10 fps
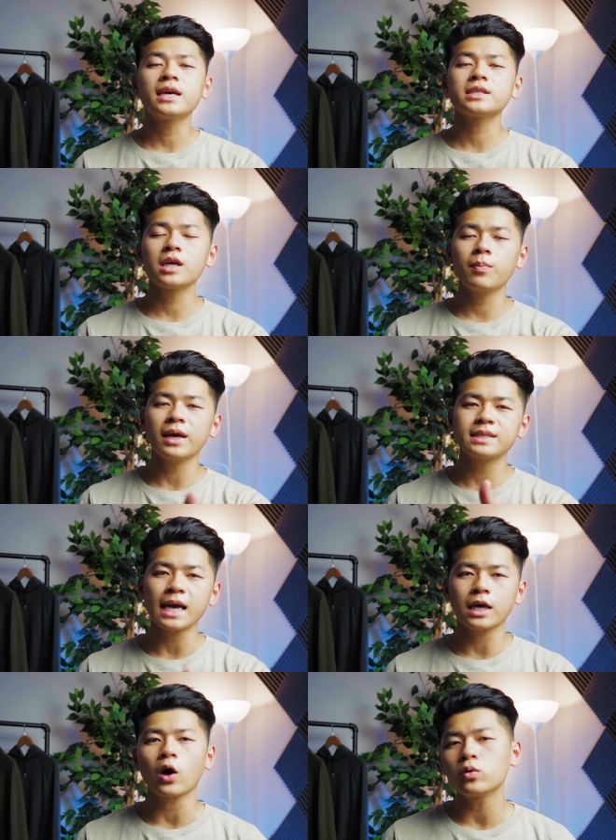Next up is
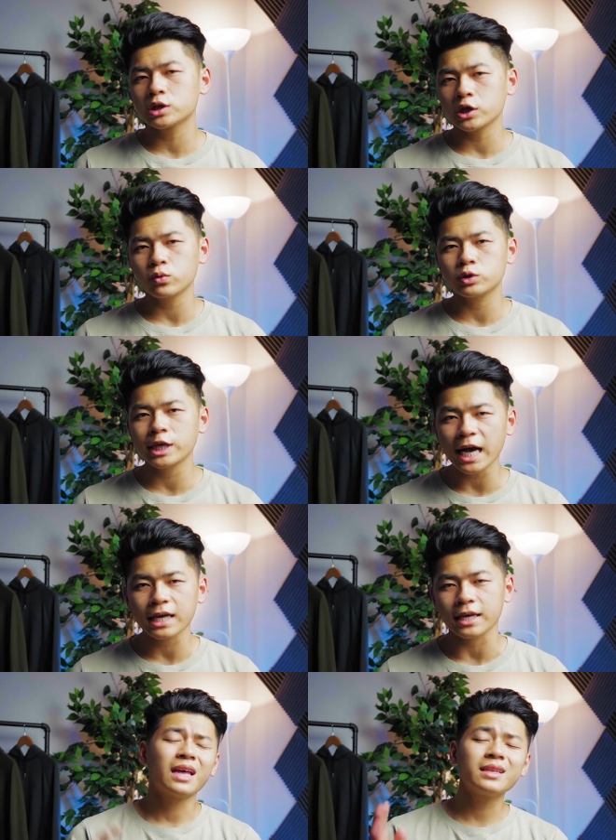a go-to
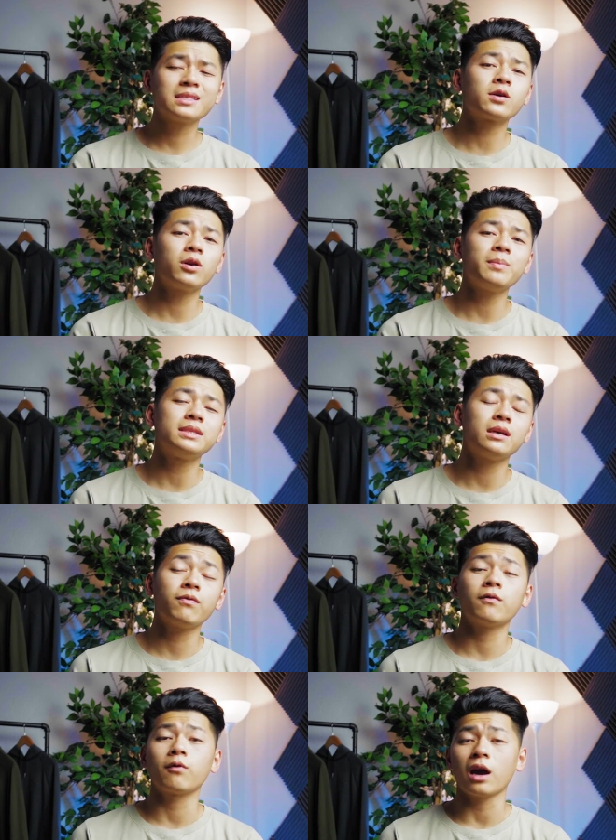jacket. Now this is going to be
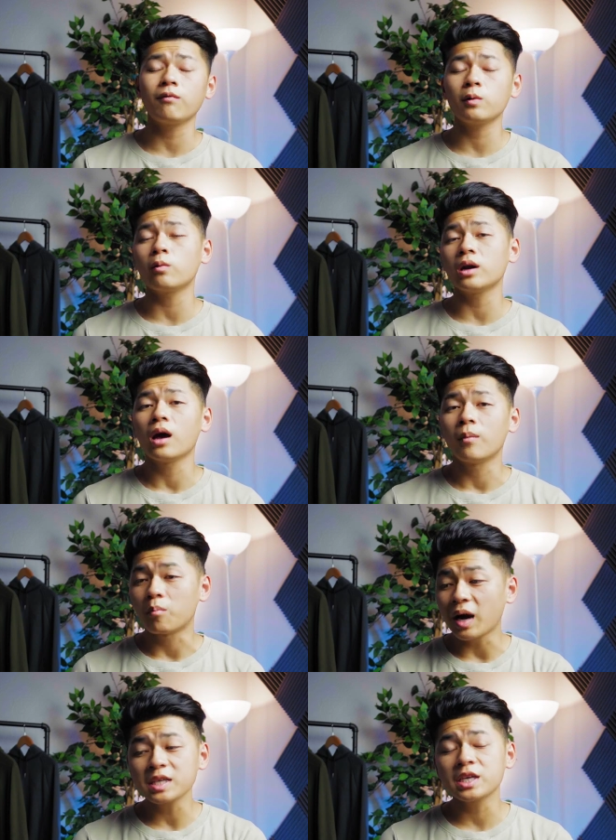different for everyone.
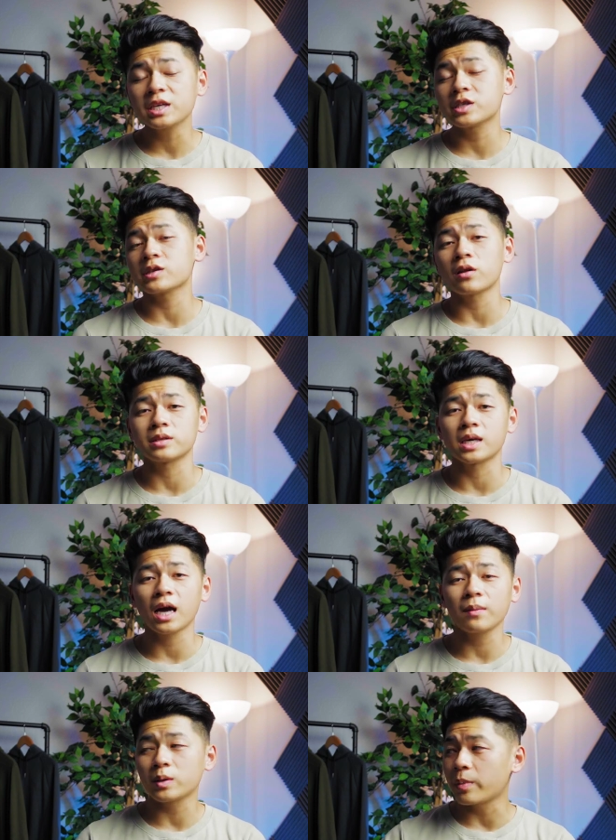Mine changes all the
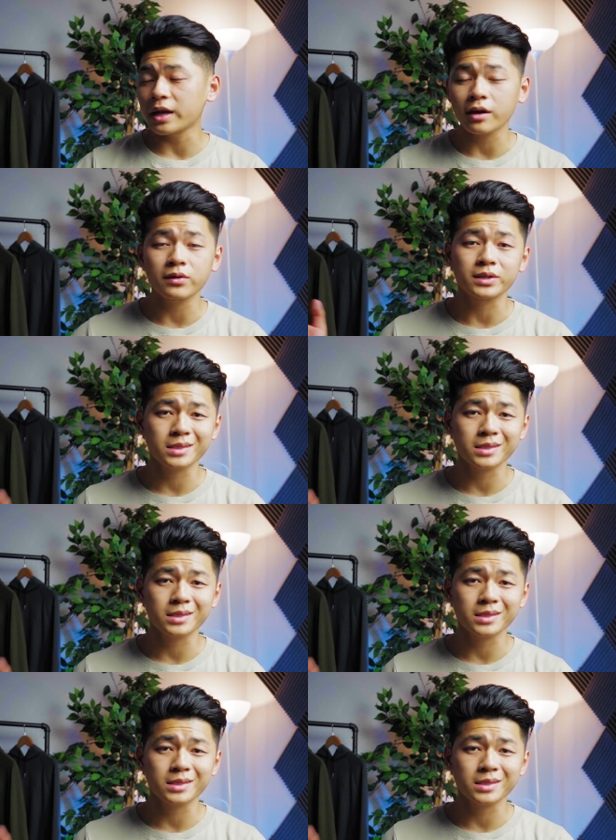time depending on the